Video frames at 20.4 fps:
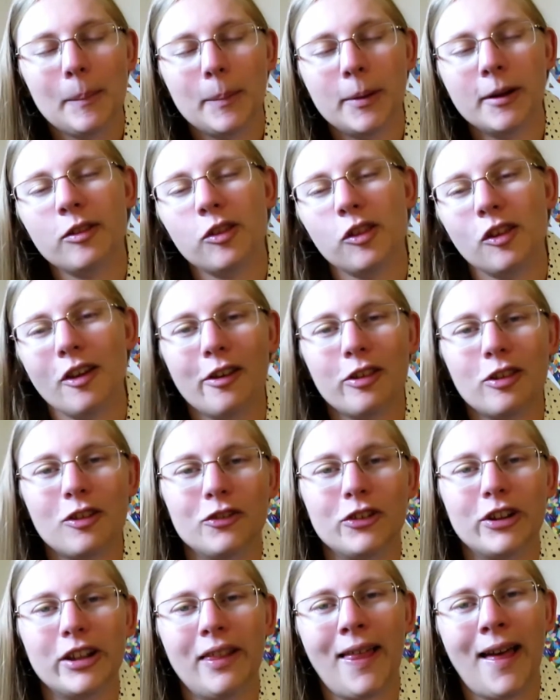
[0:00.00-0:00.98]
Percy
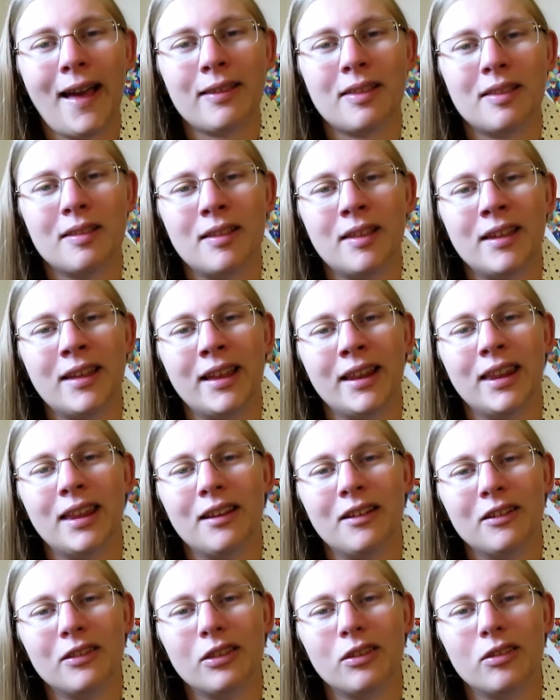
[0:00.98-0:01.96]
also realizes he can
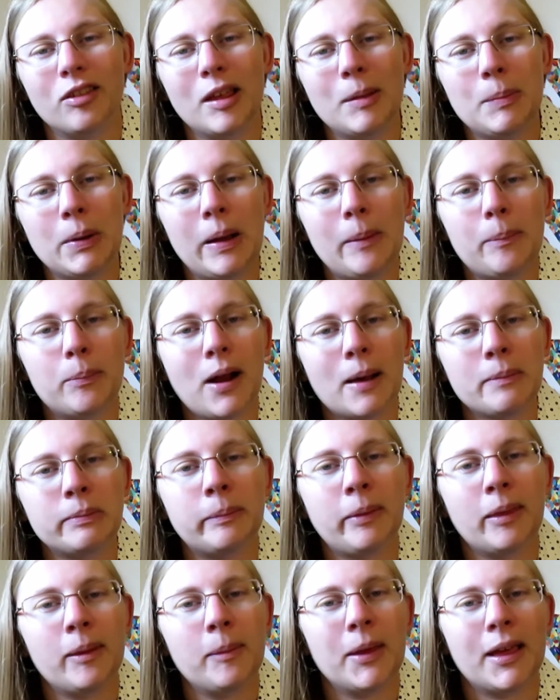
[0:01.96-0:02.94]
hear the zebra,
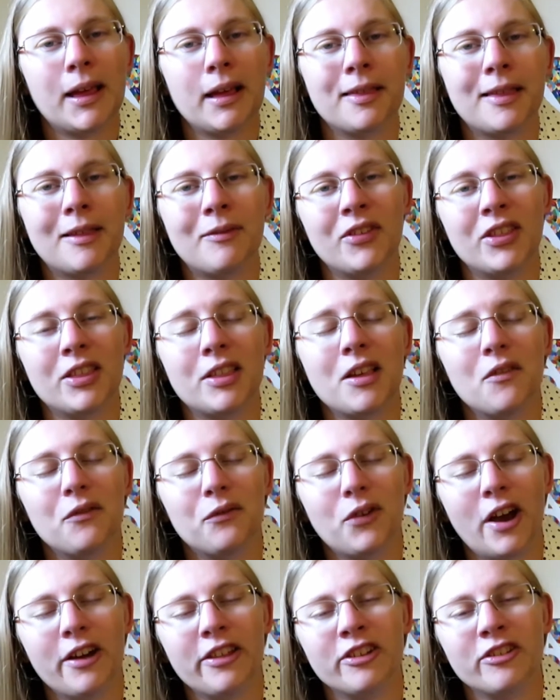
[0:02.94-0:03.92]
probably because of his
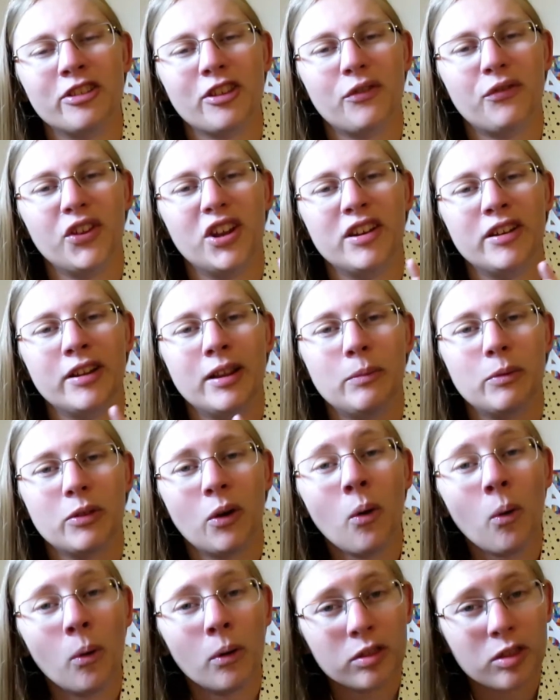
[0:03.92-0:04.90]
father's affinity
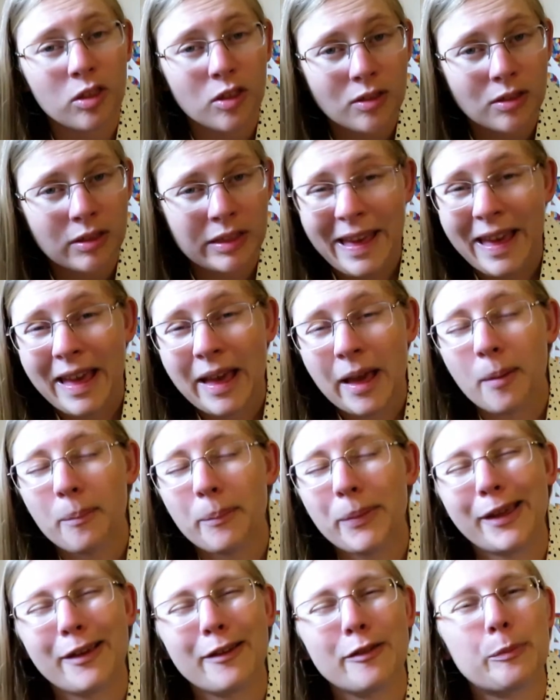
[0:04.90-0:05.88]
with horses,
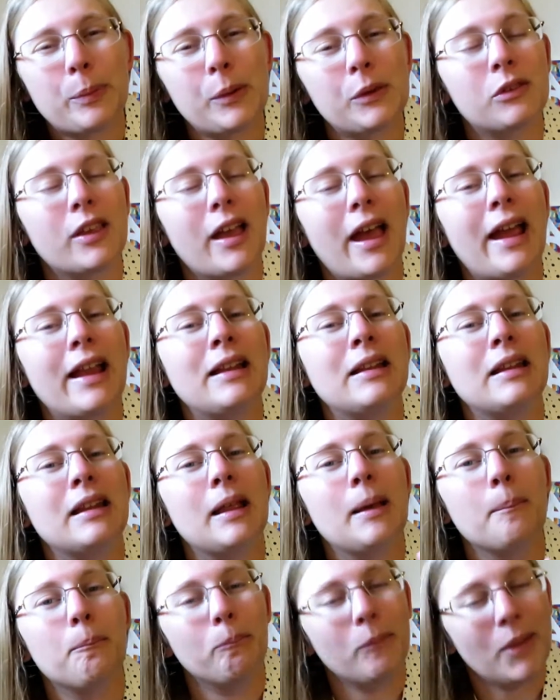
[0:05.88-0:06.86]
because
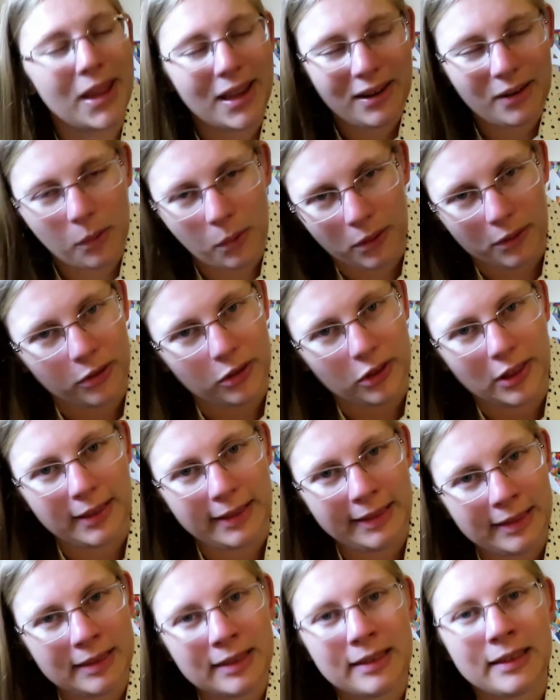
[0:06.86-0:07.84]
Poseidon made
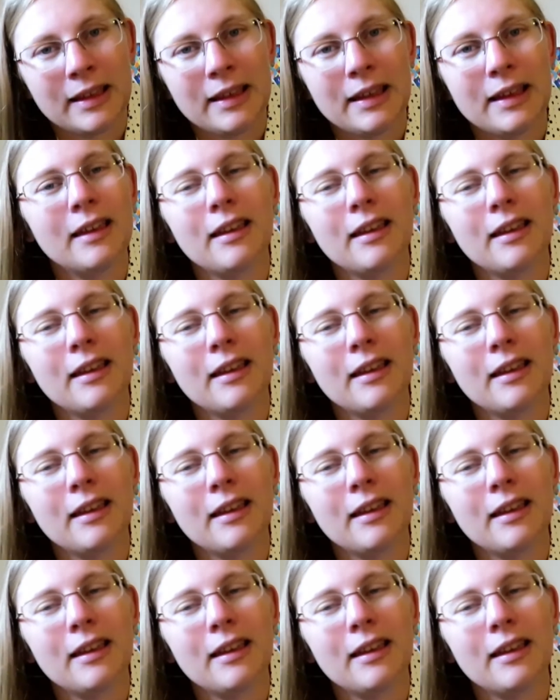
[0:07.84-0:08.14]
horses.